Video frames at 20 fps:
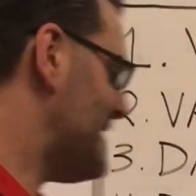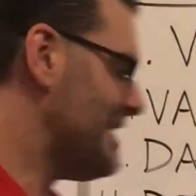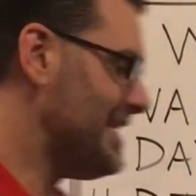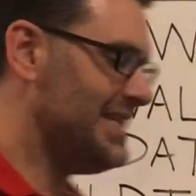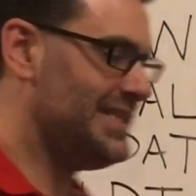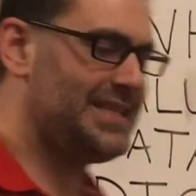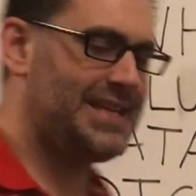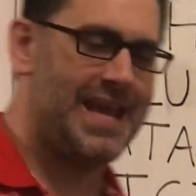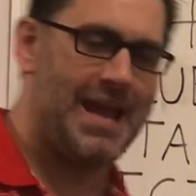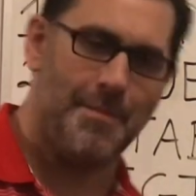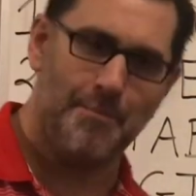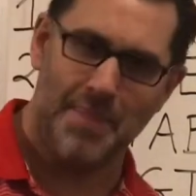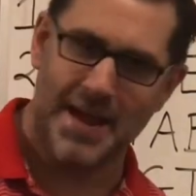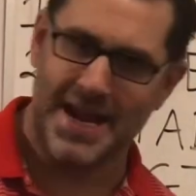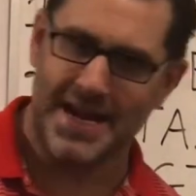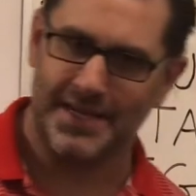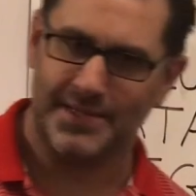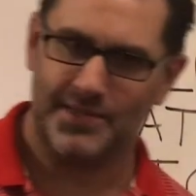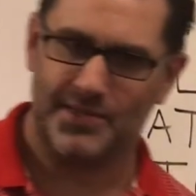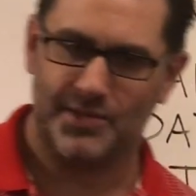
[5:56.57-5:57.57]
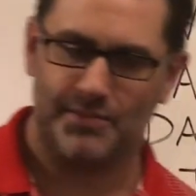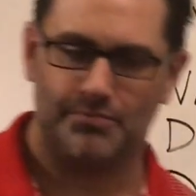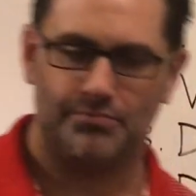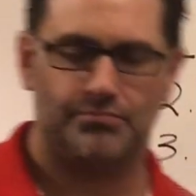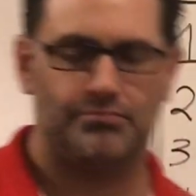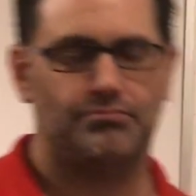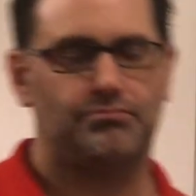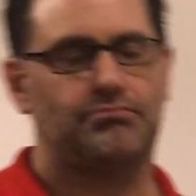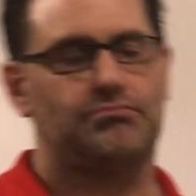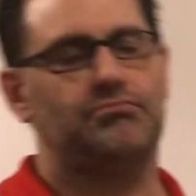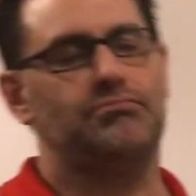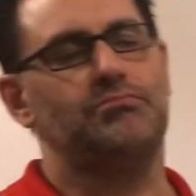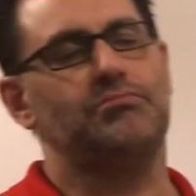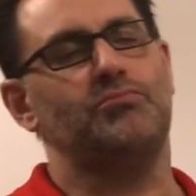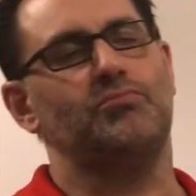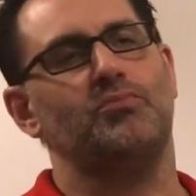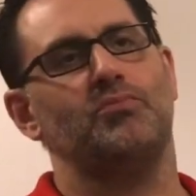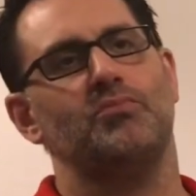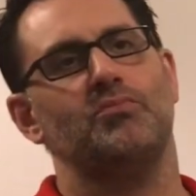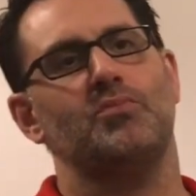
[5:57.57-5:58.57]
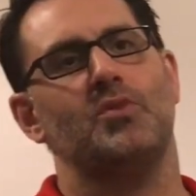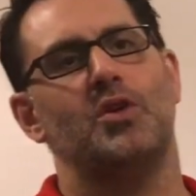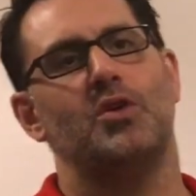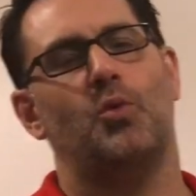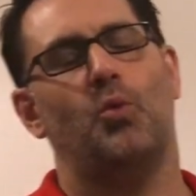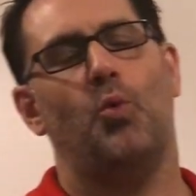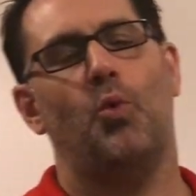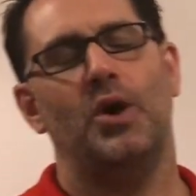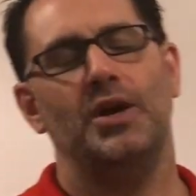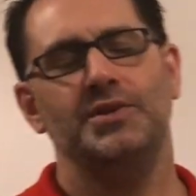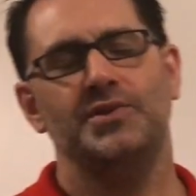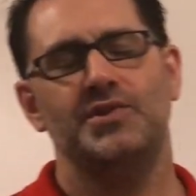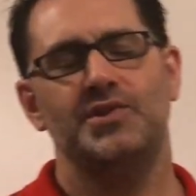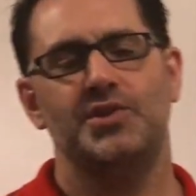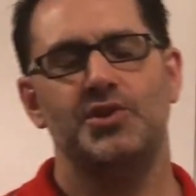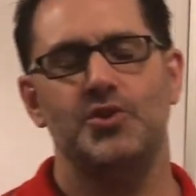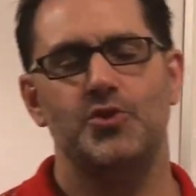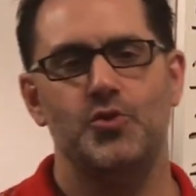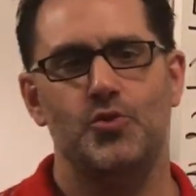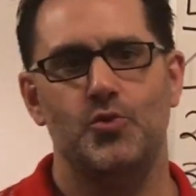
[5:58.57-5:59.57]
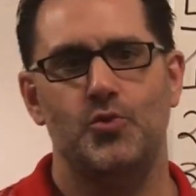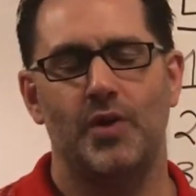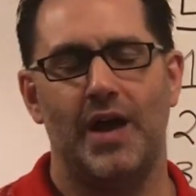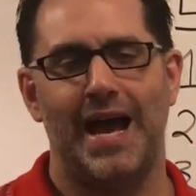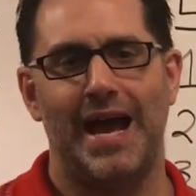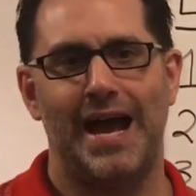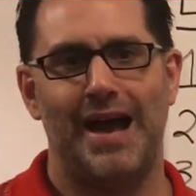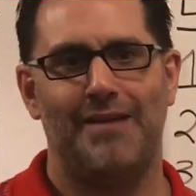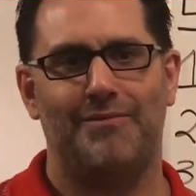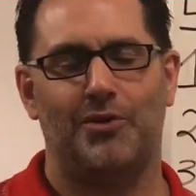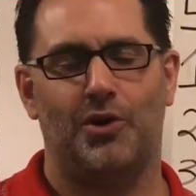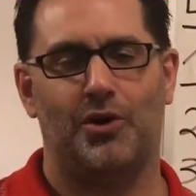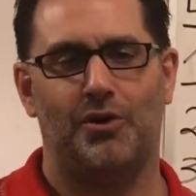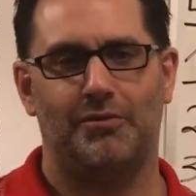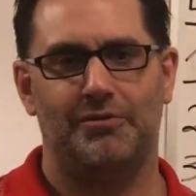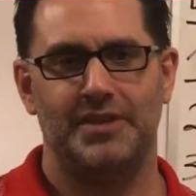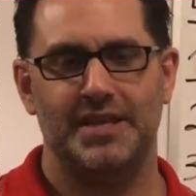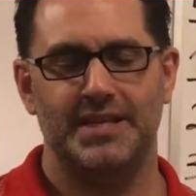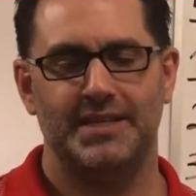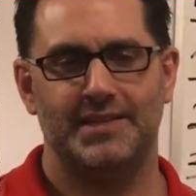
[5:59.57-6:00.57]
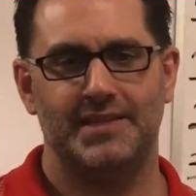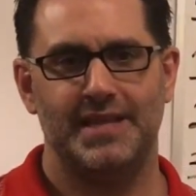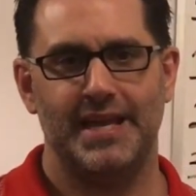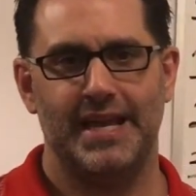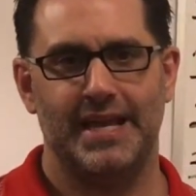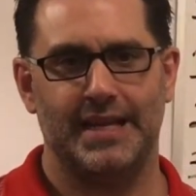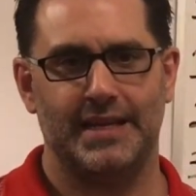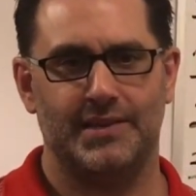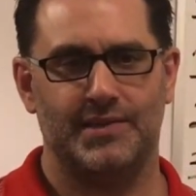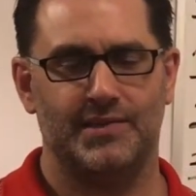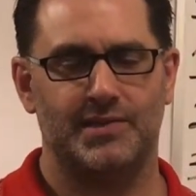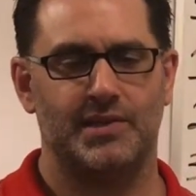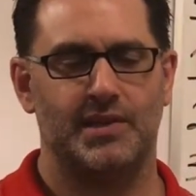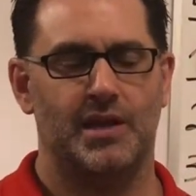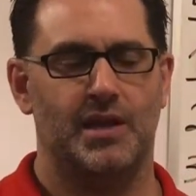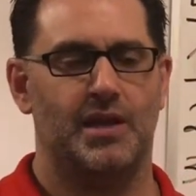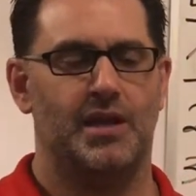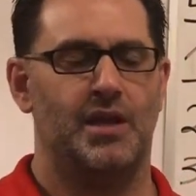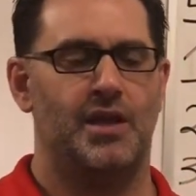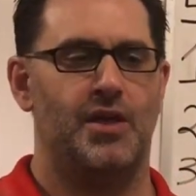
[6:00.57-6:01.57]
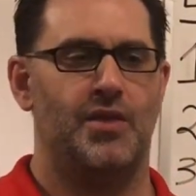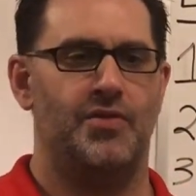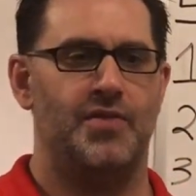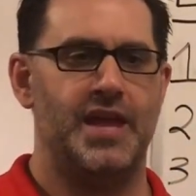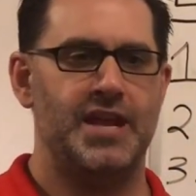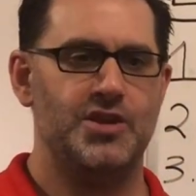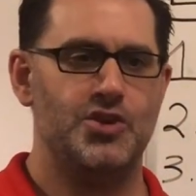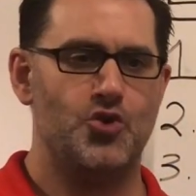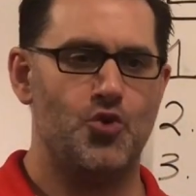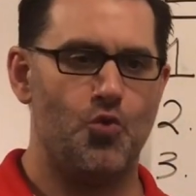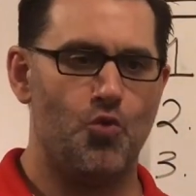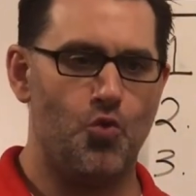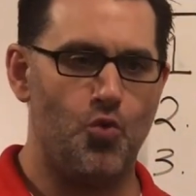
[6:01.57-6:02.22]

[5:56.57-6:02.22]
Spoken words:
thing is campaigns. Once you have all these things, then you